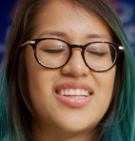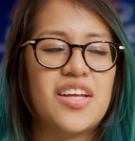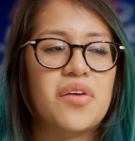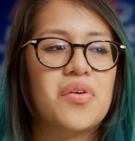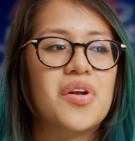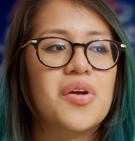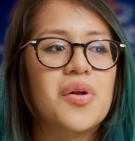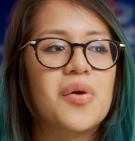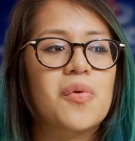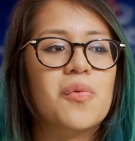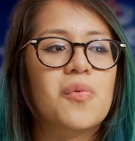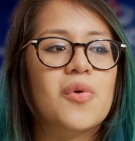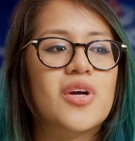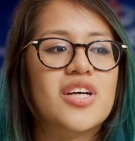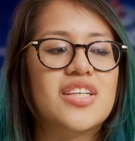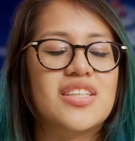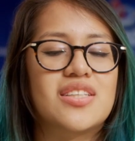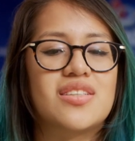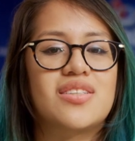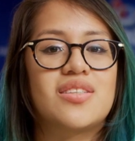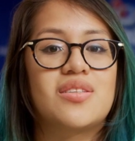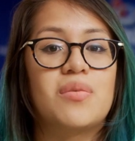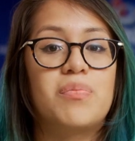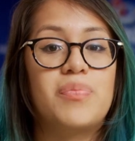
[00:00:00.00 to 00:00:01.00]
And then when it
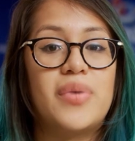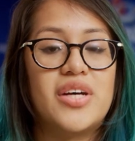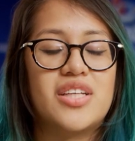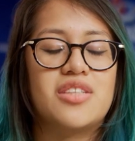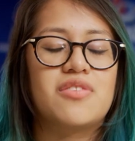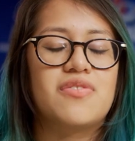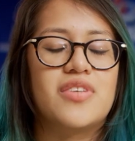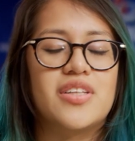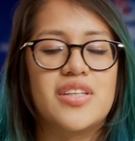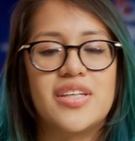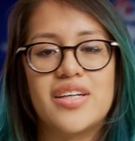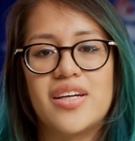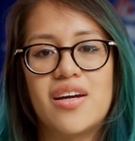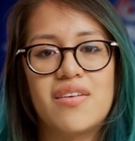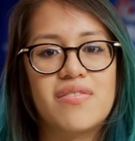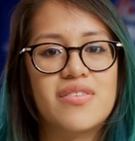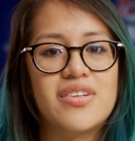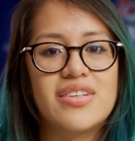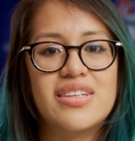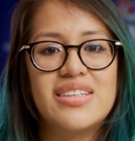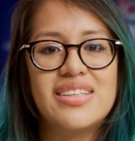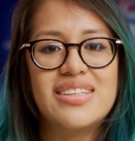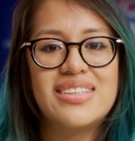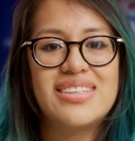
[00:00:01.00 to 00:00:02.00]
works, it's the best feeling ever